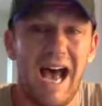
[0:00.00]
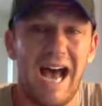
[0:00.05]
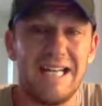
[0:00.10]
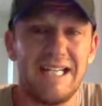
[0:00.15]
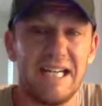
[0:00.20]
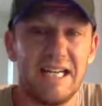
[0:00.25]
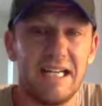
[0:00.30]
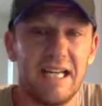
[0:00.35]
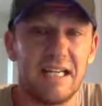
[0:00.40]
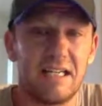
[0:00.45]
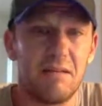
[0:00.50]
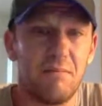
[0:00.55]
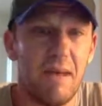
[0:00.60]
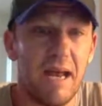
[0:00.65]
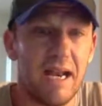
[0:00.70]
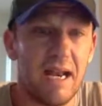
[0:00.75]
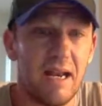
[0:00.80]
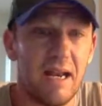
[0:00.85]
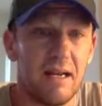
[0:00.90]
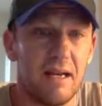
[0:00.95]
I didn't get to
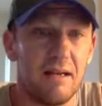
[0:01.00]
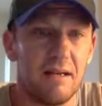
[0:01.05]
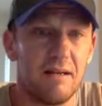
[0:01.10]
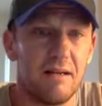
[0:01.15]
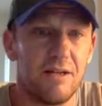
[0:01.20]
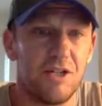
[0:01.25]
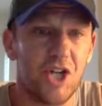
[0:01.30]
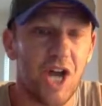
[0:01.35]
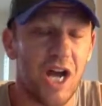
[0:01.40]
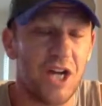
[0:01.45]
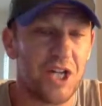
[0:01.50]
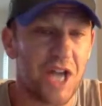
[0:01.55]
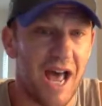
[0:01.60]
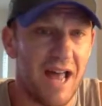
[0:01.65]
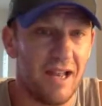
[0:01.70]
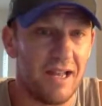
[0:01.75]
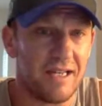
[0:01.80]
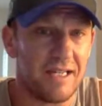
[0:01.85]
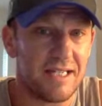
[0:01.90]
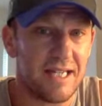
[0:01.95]
many Josh
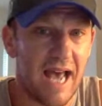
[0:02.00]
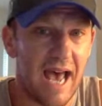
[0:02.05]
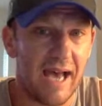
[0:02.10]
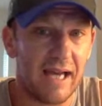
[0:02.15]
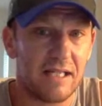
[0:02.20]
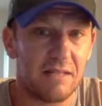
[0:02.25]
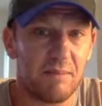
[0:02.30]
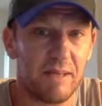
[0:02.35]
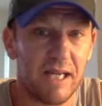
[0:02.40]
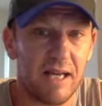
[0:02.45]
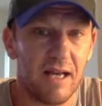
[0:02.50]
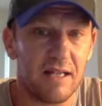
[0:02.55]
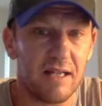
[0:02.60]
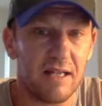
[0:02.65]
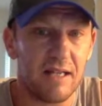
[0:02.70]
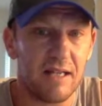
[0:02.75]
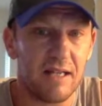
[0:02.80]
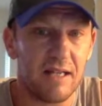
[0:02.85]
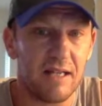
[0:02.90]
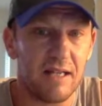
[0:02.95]
Allen stacks because
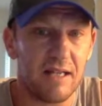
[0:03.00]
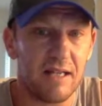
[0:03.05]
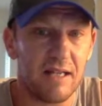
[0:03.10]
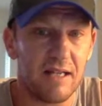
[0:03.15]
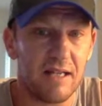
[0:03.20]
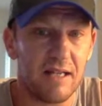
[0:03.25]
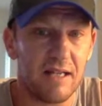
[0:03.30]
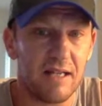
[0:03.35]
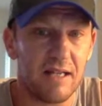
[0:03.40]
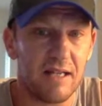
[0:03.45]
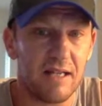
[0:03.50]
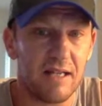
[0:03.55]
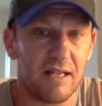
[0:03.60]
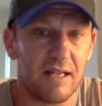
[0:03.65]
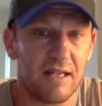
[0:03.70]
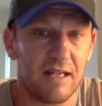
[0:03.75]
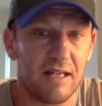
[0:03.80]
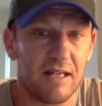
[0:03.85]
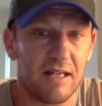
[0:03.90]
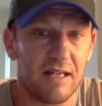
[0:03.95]
of that win. Maybe
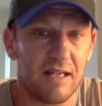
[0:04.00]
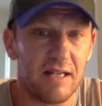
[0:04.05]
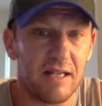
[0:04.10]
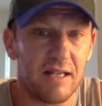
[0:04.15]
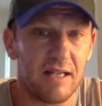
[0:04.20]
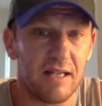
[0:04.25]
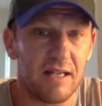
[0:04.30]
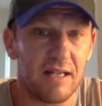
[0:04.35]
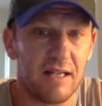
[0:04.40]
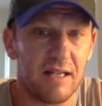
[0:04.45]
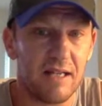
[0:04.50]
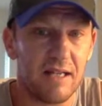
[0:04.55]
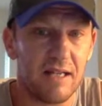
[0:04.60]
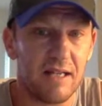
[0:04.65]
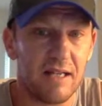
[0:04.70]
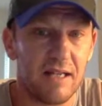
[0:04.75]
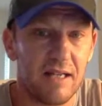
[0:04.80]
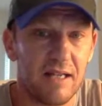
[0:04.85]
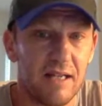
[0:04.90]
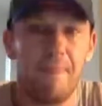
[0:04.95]
it'll end up being a
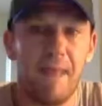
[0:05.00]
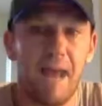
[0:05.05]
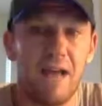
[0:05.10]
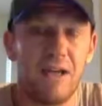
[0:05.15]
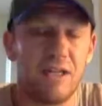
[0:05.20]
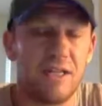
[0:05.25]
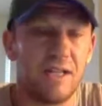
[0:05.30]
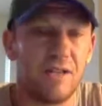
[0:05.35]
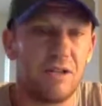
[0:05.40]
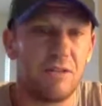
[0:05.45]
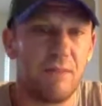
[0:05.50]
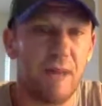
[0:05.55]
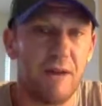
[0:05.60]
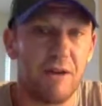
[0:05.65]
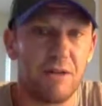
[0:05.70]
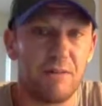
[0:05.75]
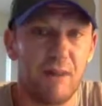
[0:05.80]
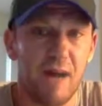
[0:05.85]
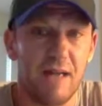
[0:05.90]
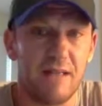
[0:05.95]
mistake. I just think there's
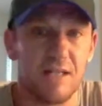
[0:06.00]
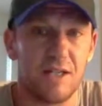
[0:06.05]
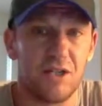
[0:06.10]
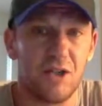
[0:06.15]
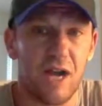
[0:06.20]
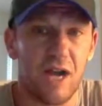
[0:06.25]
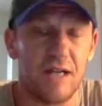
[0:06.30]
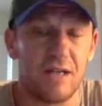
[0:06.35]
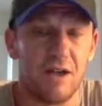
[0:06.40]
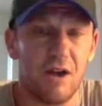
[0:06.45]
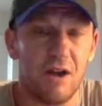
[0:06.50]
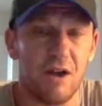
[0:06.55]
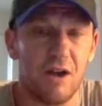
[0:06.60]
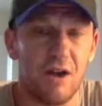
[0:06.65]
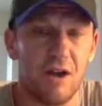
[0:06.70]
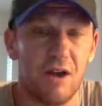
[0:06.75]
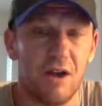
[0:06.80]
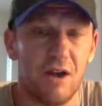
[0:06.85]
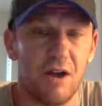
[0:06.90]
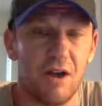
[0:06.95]
better spots to try and
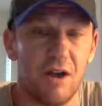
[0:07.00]
target.